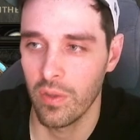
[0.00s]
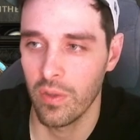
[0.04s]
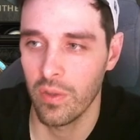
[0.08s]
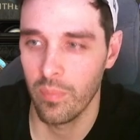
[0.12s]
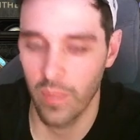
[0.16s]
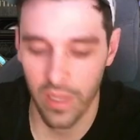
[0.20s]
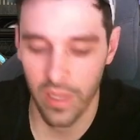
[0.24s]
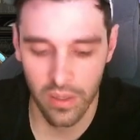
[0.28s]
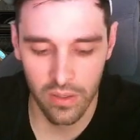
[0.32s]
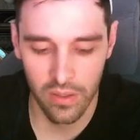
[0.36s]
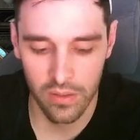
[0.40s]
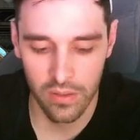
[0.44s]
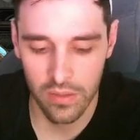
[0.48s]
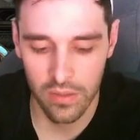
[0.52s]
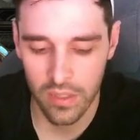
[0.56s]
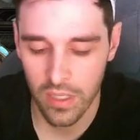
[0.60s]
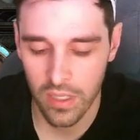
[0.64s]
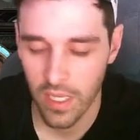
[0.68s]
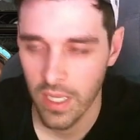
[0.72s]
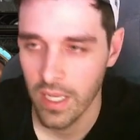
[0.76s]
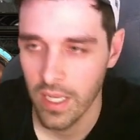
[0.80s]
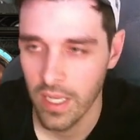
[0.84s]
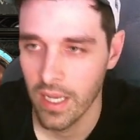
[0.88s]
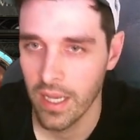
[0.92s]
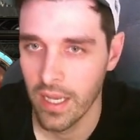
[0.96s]
build.
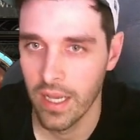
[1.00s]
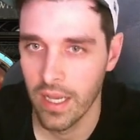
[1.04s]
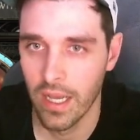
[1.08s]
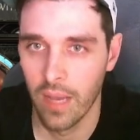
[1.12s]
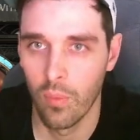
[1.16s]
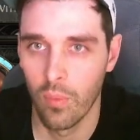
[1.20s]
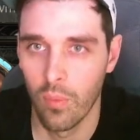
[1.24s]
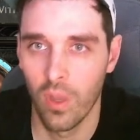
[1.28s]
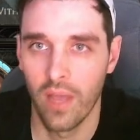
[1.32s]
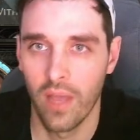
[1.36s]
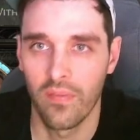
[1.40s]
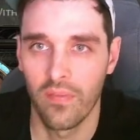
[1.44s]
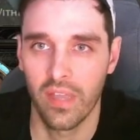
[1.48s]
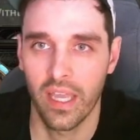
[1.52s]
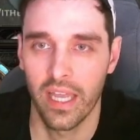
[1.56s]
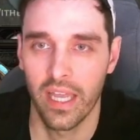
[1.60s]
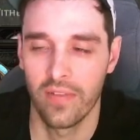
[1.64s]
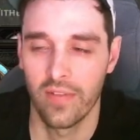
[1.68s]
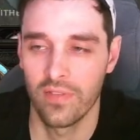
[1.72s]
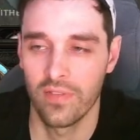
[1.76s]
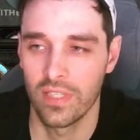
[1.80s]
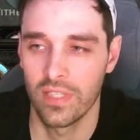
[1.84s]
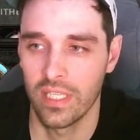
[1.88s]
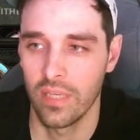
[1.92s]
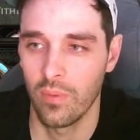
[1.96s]
We'll have to kind
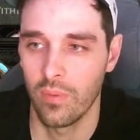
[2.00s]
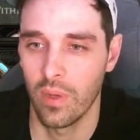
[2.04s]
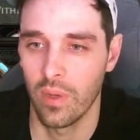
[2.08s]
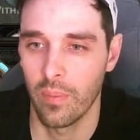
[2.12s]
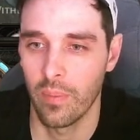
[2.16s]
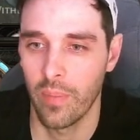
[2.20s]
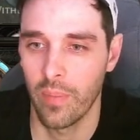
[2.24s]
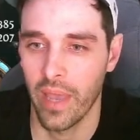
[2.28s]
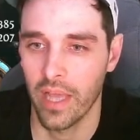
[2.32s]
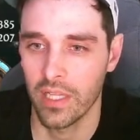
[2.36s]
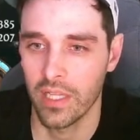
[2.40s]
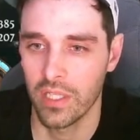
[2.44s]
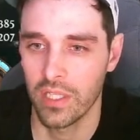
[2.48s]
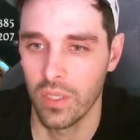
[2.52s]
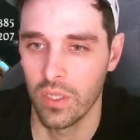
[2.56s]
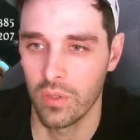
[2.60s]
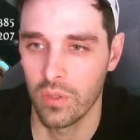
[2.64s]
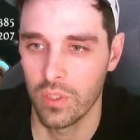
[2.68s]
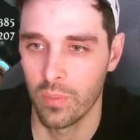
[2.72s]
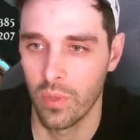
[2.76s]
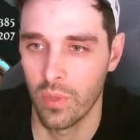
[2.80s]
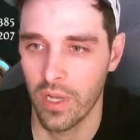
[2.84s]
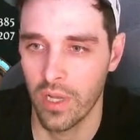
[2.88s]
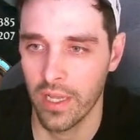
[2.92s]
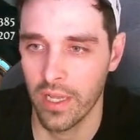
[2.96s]
of see what patch notes
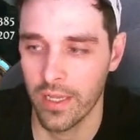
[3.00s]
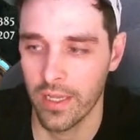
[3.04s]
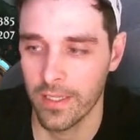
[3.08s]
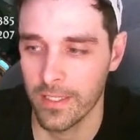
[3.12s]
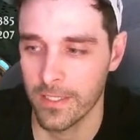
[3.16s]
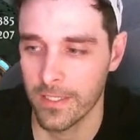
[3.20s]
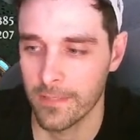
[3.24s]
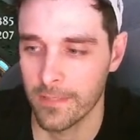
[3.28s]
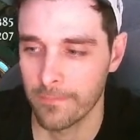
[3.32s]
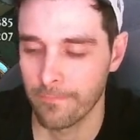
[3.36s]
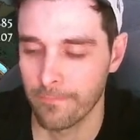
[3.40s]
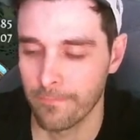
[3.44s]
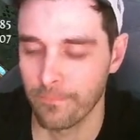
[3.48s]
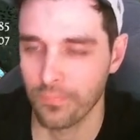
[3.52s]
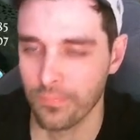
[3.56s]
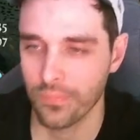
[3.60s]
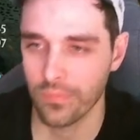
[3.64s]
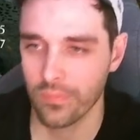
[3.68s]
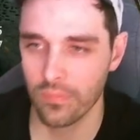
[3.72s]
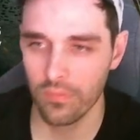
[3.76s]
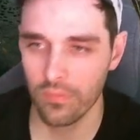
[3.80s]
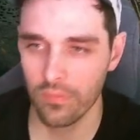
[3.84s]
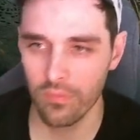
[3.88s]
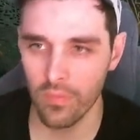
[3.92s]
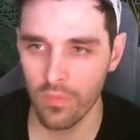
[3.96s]
bring us,
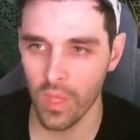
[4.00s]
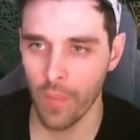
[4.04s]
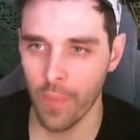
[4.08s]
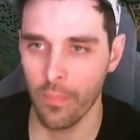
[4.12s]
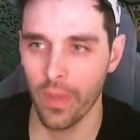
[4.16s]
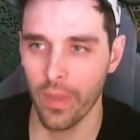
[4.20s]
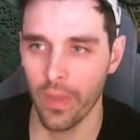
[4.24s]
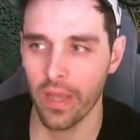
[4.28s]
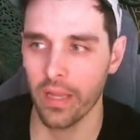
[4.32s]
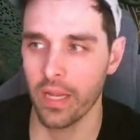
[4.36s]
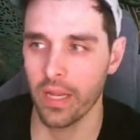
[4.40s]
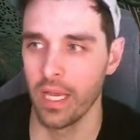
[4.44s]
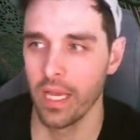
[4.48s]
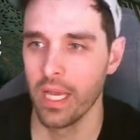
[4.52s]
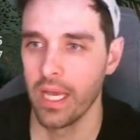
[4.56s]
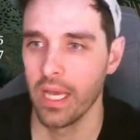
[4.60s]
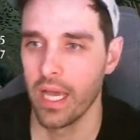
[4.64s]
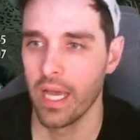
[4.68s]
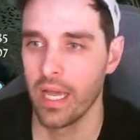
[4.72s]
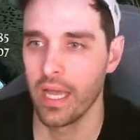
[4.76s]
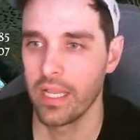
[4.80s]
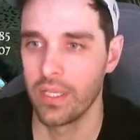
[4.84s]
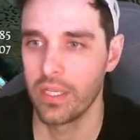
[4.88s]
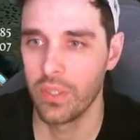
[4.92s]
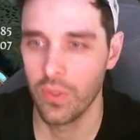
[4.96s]
but
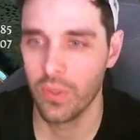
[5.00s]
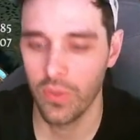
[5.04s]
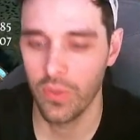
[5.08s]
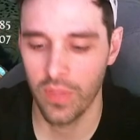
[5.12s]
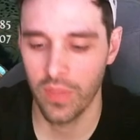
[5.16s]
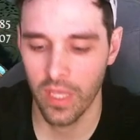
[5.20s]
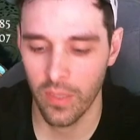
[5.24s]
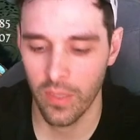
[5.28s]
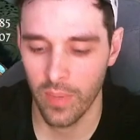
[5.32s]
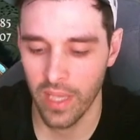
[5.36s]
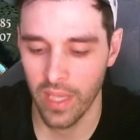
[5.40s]
I do think we